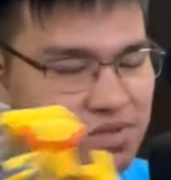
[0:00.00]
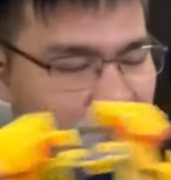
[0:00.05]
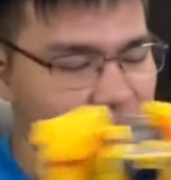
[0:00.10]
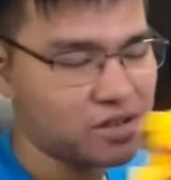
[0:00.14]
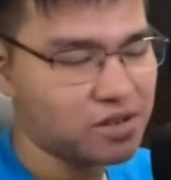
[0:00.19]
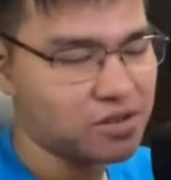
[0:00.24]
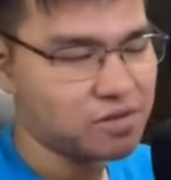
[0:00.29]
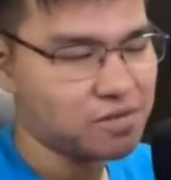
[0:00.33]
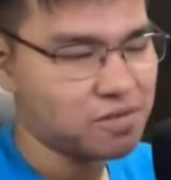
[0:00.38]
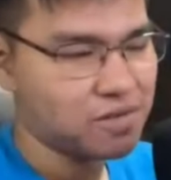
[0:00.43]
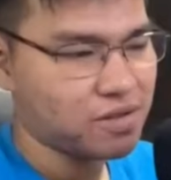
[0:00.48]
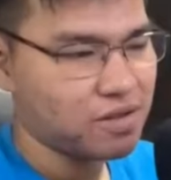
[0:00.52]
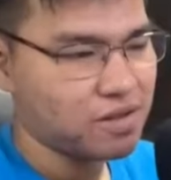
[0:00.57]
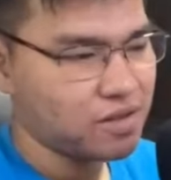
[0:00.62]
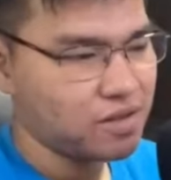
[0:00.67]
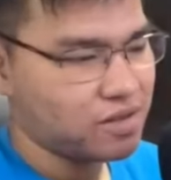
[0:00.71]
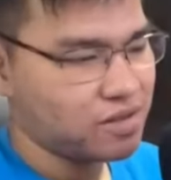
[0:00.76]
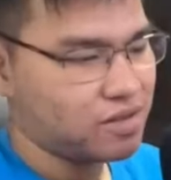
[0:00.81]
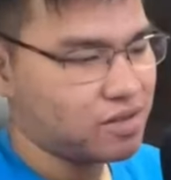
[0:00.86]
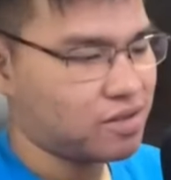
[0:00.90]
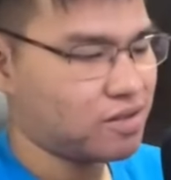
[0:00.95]
You know?
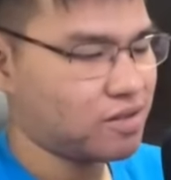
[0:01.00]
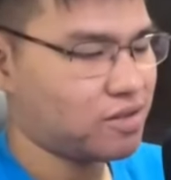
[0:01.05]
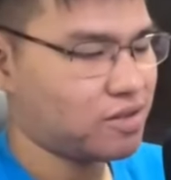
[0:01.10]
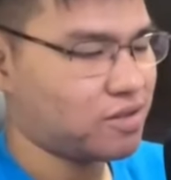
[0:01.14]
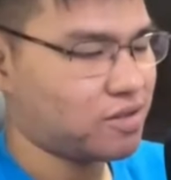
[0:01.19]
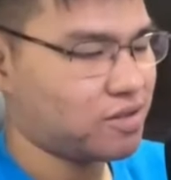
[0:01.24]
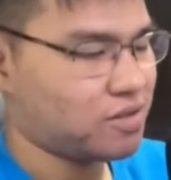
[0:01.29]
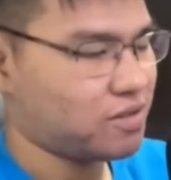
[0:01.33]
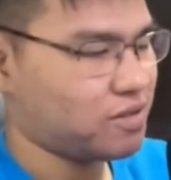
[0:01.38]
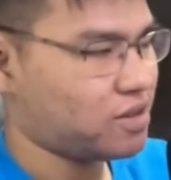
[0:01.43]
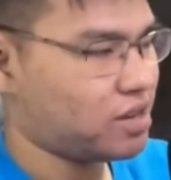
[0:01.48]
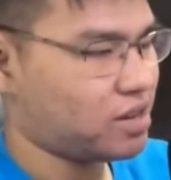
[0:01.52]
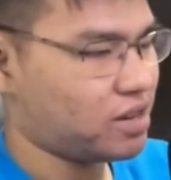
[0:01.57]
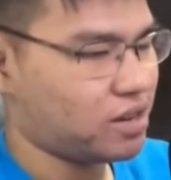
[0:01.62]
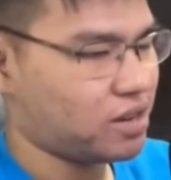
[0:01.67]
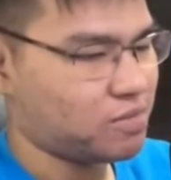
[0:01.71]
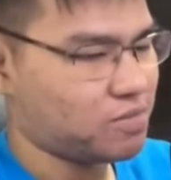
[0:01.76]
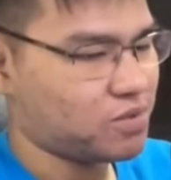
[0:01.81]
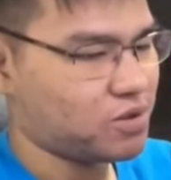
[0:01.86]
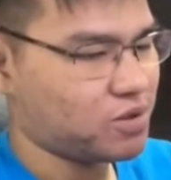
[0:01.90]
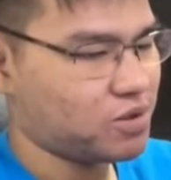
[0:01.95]
So, yeah,
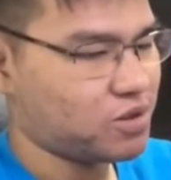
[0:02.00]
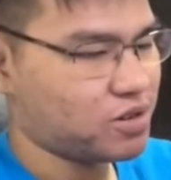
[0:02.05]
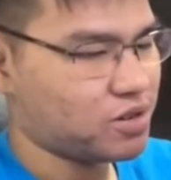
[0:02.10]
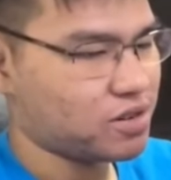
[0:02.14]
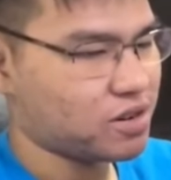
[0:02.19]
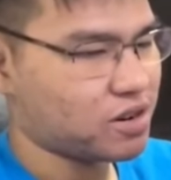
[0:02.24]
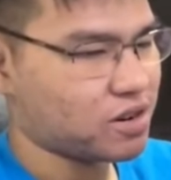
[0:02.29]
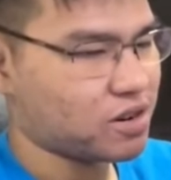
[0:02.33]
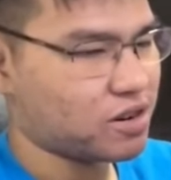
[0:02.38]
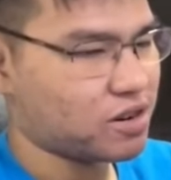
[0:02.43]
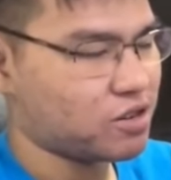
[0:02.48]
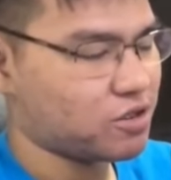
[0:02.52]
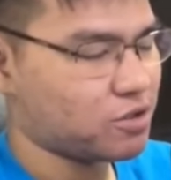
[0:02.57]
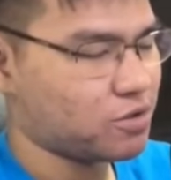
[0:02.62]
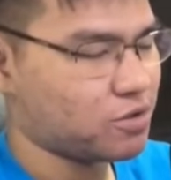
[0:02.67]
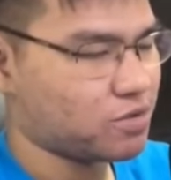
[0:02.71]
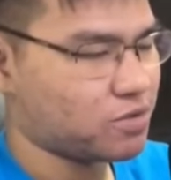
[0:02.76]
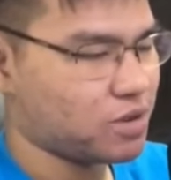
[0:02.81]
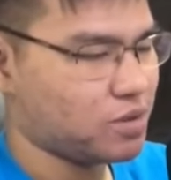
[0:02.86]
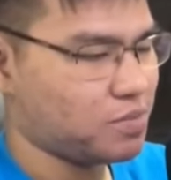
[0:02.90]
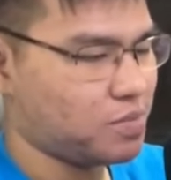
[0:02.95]
I'm pretty sure they're gonna do
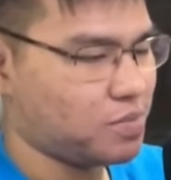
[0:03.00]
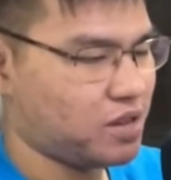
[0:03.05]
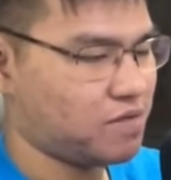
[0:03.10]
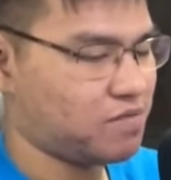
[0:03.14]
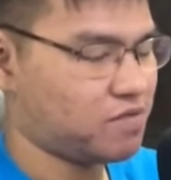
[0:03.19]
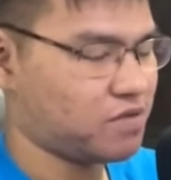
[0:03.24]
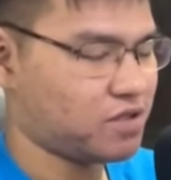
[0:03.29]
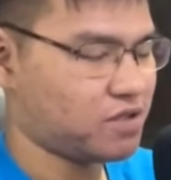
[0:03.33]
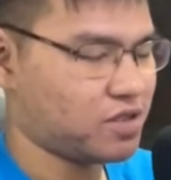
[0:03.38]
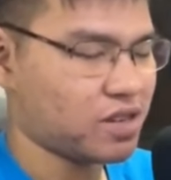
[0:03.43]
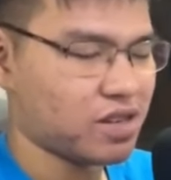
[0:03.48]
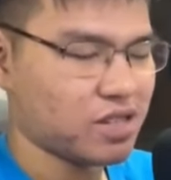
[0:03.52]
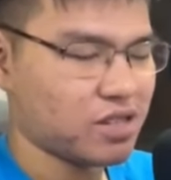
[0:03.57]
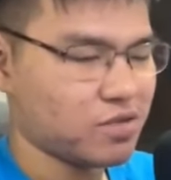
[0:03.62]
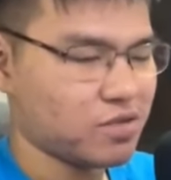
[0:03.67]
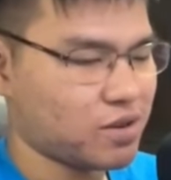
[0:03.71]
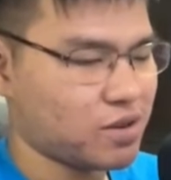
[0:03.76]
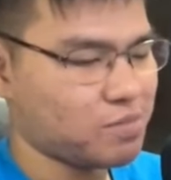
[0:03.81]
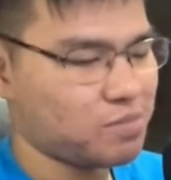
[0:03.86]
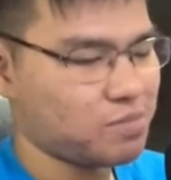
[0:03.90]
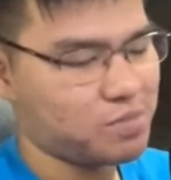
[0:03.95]
a repaint for
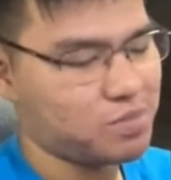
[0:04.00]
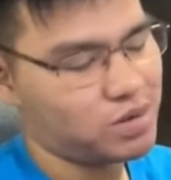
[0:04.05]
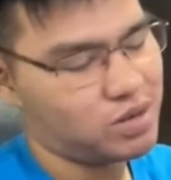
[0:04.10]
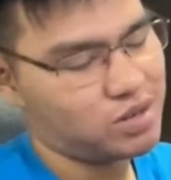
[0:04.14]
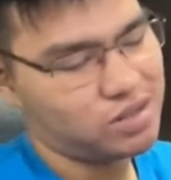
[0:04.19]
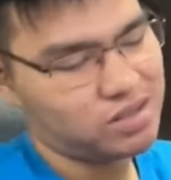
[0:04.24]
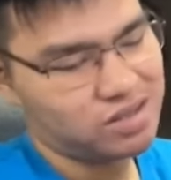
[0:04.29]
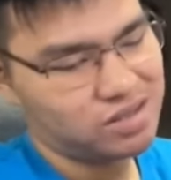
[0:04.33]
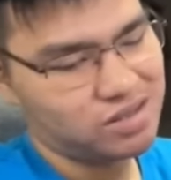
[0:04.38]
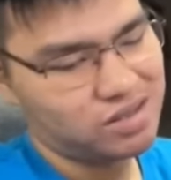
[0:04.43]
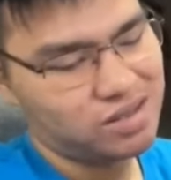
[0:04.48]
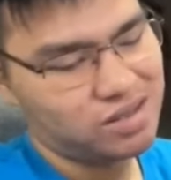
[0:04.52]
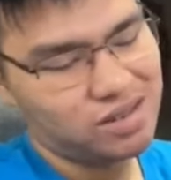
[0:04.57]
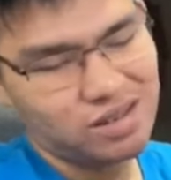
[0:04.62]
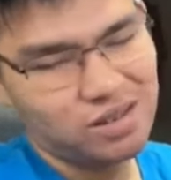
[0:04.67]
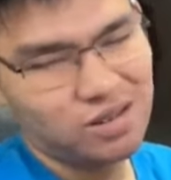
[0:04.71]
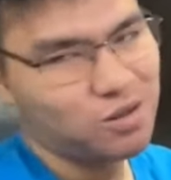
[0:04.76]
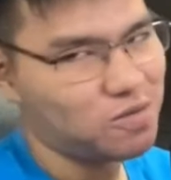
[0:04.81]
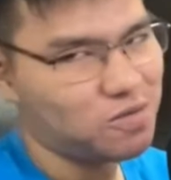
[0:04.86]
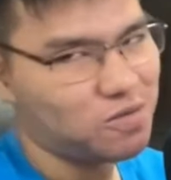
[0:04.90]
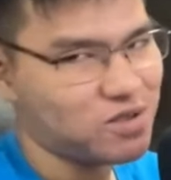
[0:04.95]
Sideswipe, but
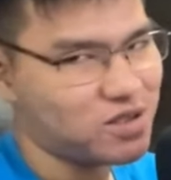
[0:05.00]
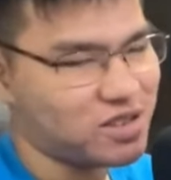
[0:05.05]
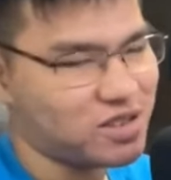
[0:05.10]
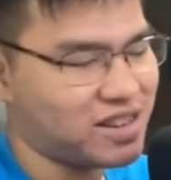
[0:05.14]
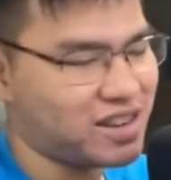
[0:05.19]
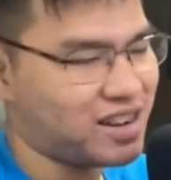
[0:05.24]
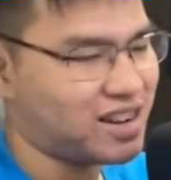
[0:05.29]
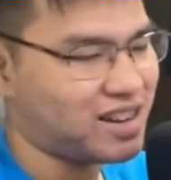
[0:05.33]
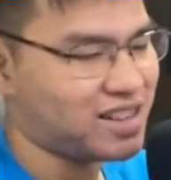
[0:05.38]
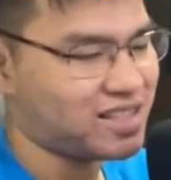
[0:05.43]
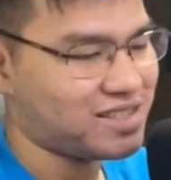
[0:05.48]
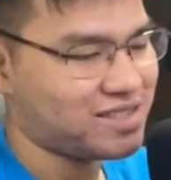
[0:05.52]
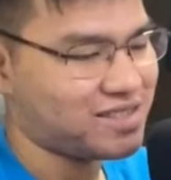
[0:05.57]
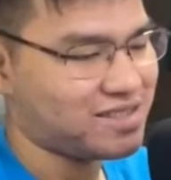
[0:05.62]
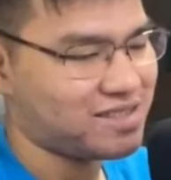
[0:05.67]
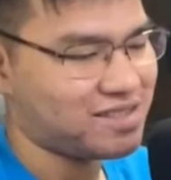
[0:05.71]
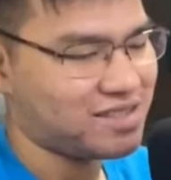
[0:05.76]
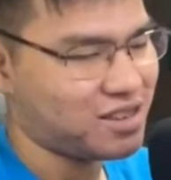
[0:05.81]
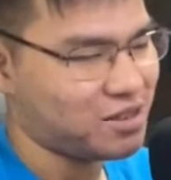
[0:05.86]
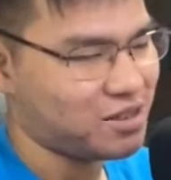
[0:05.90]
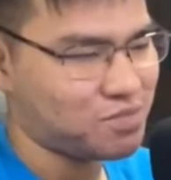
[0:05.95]
hopefully not.
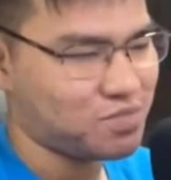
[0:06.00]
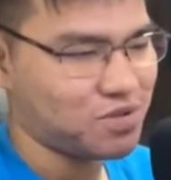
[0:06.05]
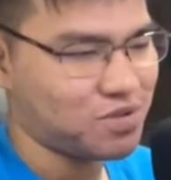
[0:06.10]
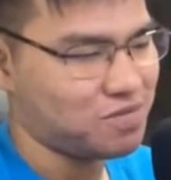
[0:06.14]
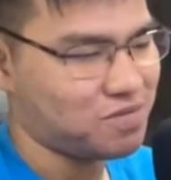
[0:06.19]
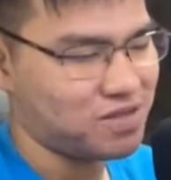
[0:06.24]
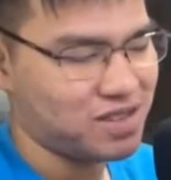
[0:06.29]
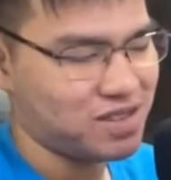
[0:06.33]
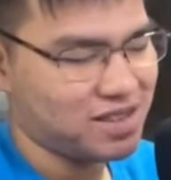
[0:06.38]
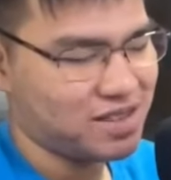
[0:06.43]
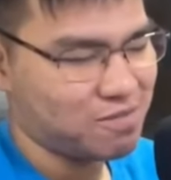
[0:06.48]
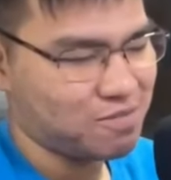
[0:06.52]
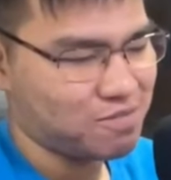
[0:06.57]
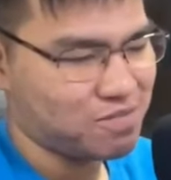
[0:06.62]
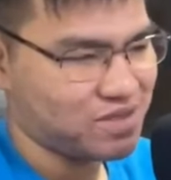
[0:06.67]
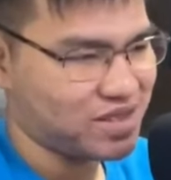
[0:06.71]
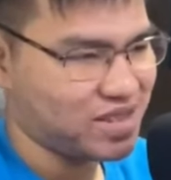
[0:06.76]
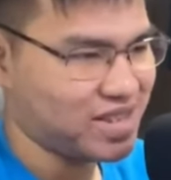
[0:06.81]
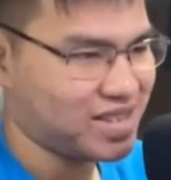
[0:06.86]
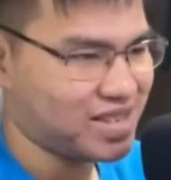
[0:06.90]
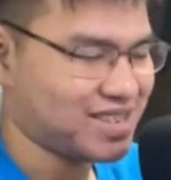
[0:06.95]
They improve this,
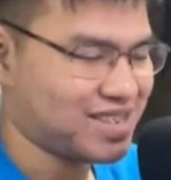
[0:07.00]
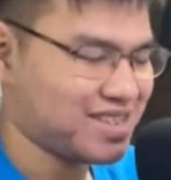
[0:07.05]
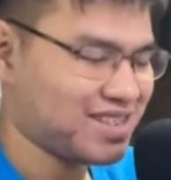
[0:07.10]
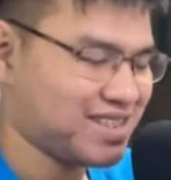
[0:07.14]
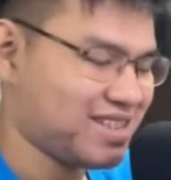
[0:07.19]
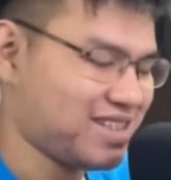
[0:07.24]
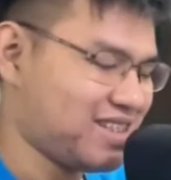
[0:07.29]
please.